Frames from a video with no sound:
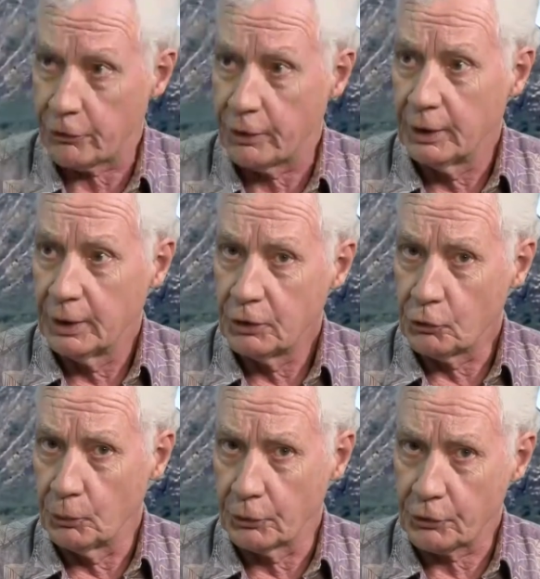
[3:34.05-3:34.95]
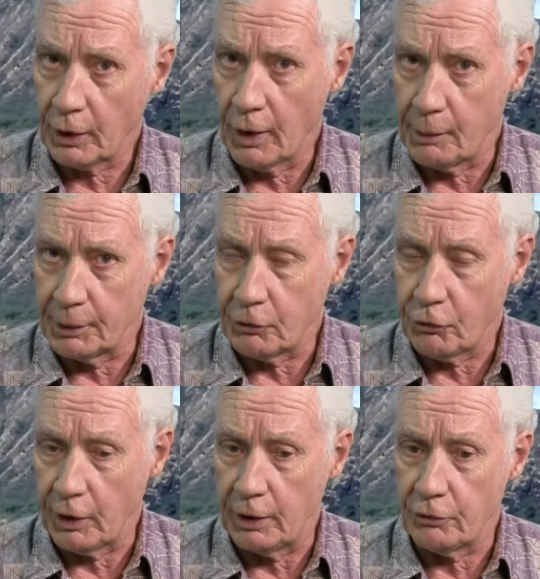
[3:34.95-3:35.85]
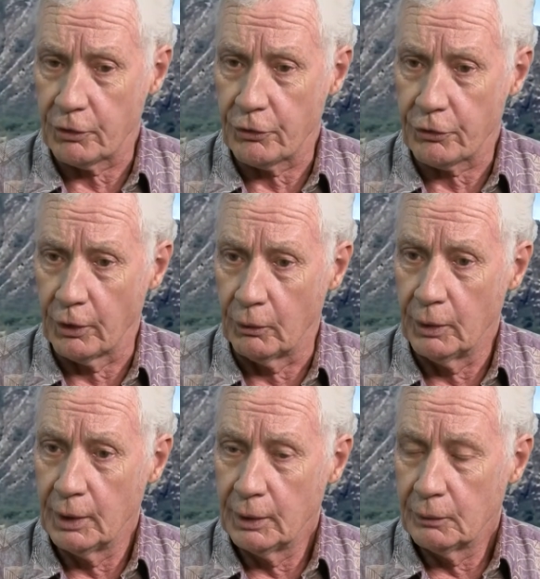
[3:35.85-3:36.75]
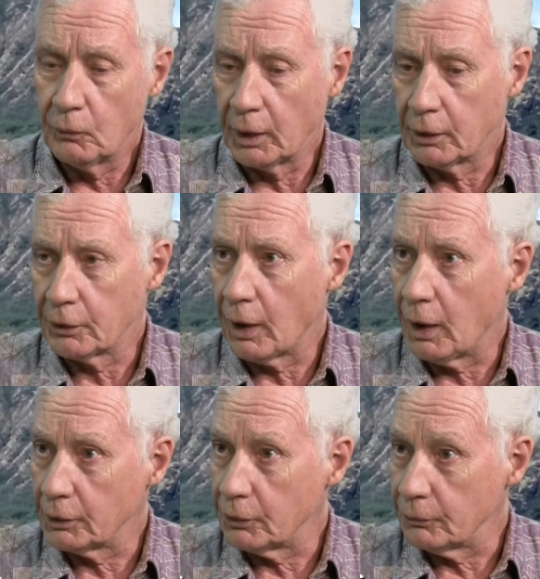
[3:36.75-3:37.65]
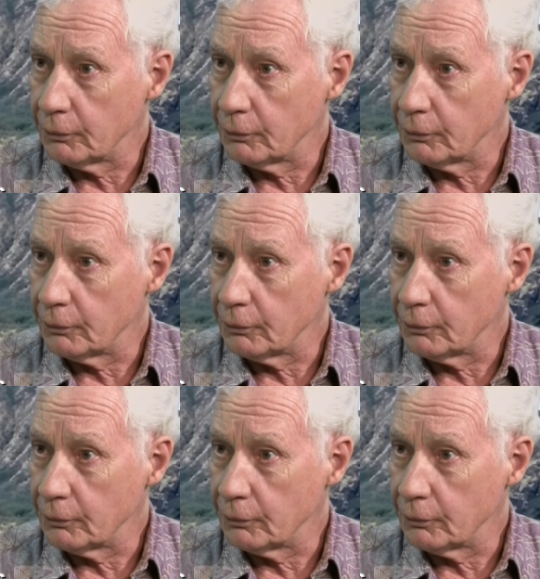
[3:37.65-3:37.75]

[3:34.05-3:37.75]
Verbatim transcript: hmm. towards climate change. And so and why is, why,